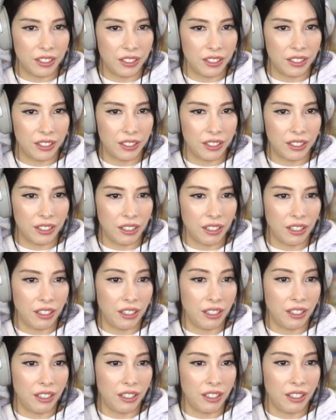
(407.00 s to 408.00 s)

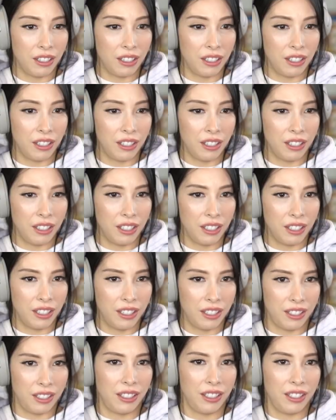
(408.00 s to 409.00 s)

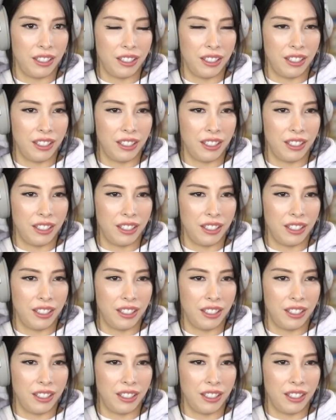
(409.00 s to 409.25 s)
[no speech]